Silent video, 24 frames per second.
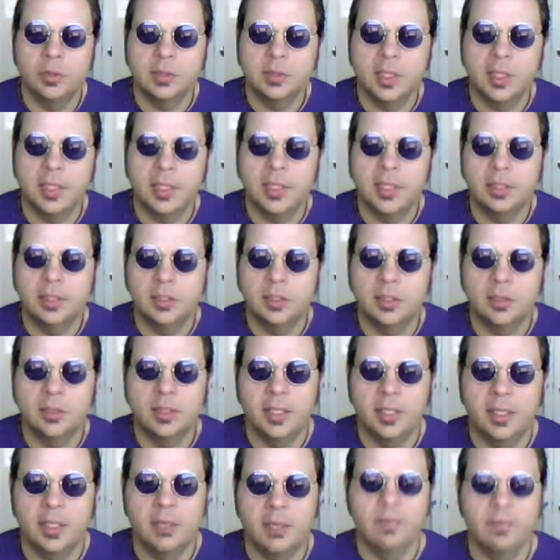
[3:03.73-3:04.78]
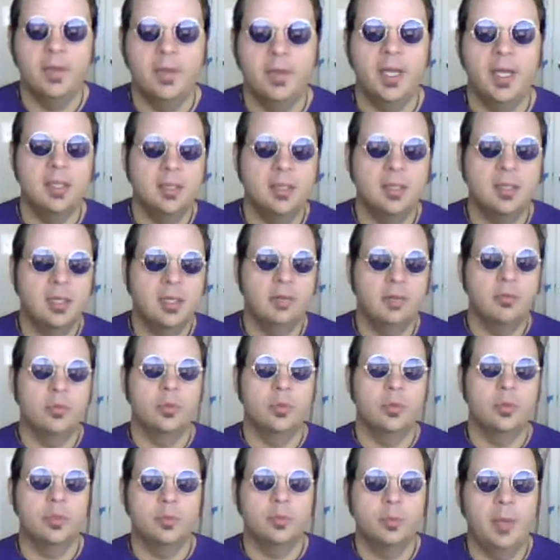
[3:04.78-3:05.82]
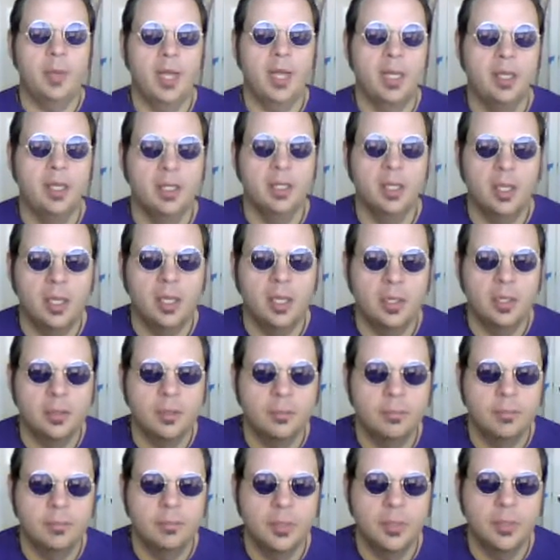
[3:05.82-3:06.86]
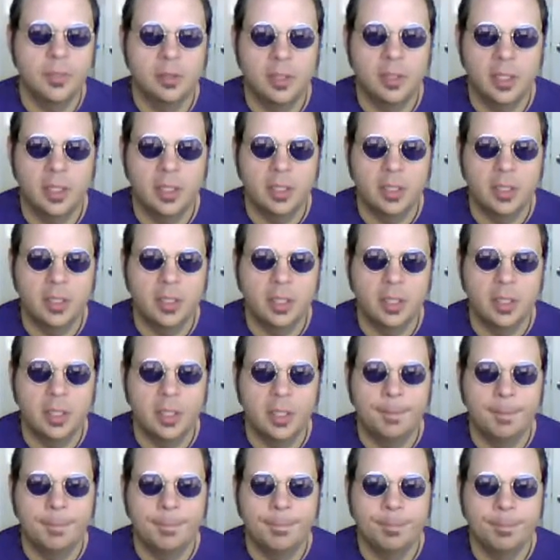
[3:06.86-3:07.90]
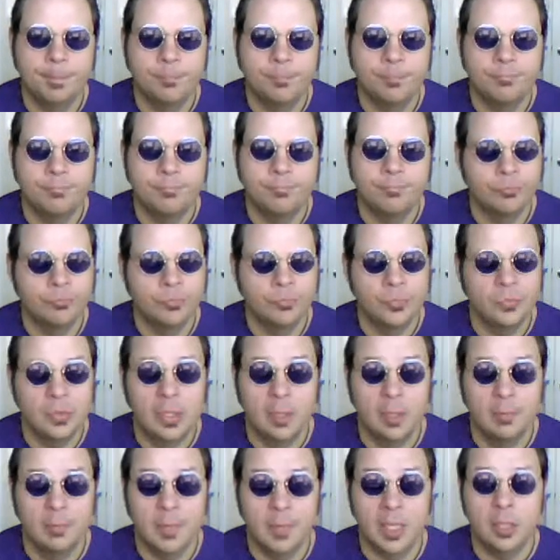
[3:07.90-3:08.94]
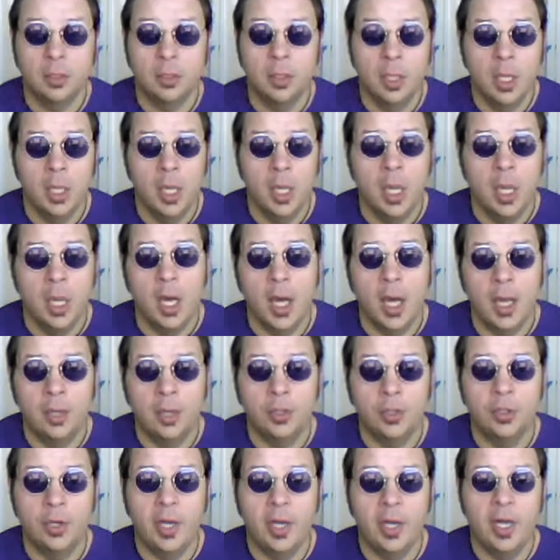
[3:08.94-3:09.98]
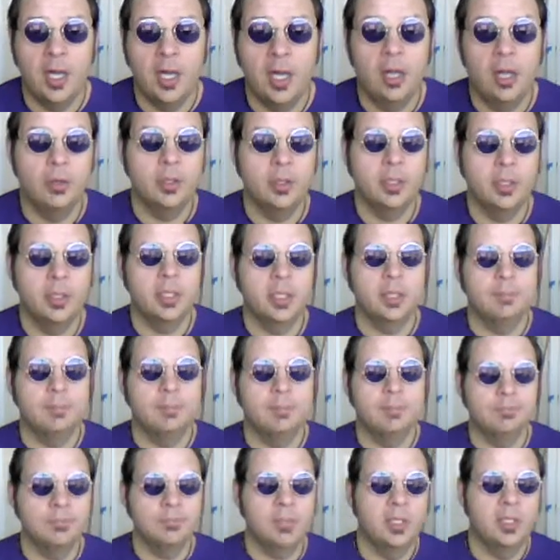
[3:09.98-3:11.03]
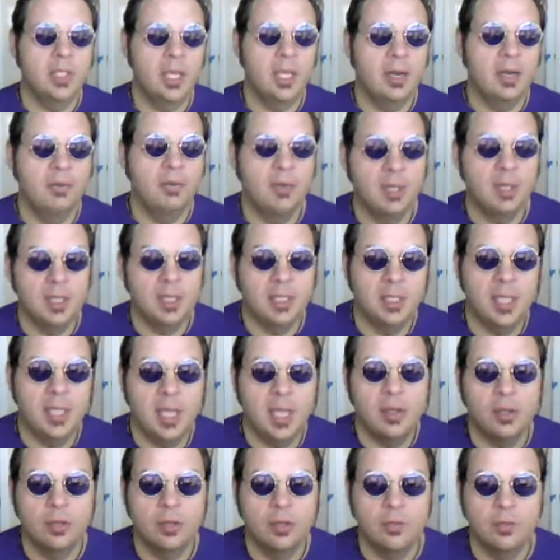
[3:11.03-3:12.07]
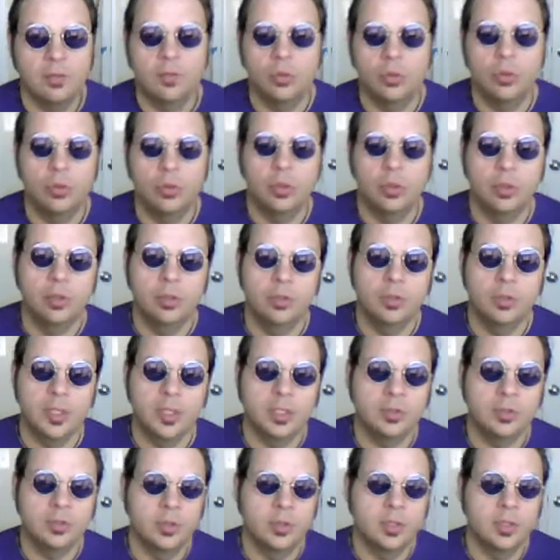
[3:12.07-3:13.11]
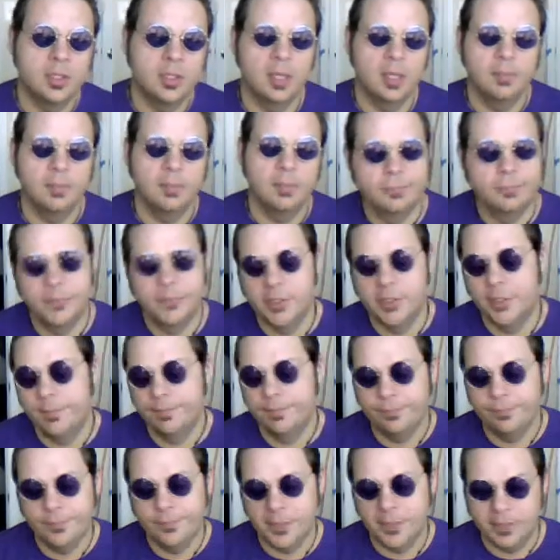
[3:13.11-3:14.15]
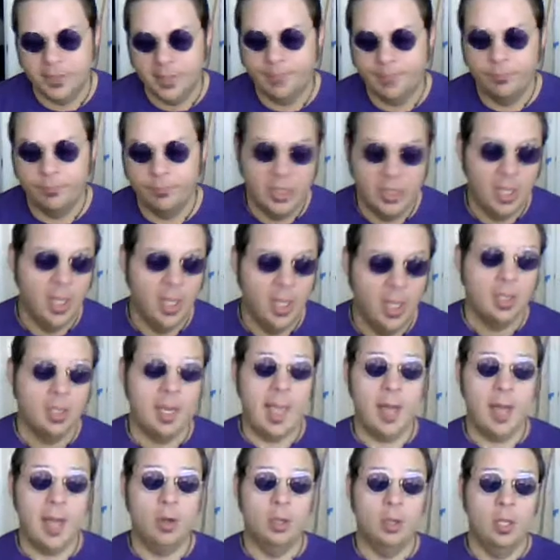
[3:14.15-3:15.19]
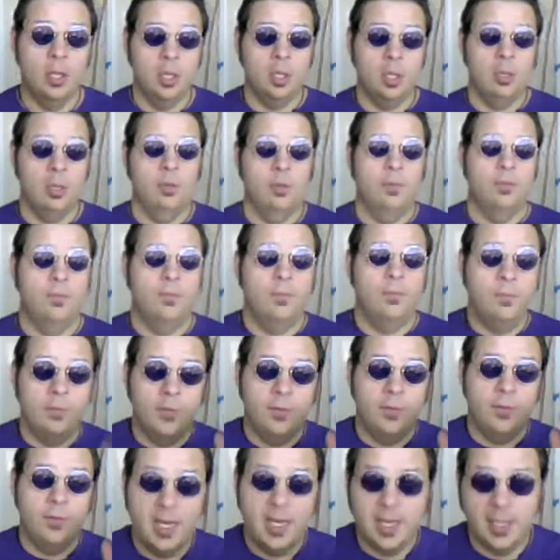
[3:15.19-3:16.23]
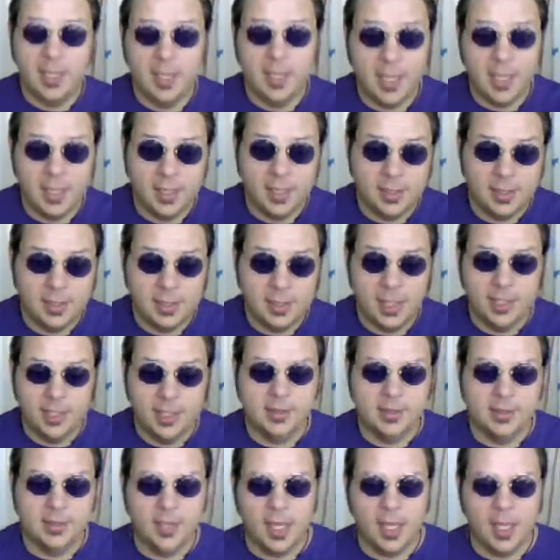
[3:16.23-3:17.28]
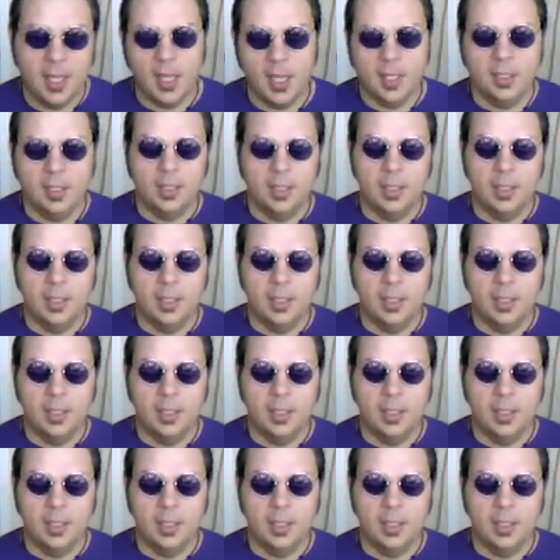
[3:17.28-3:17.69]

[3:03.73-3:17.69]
like the fact that everyone is piling on them, but they, man, I don't know how they're going to get everything together for next week's game. So, that's that. Now, Friday night, I saw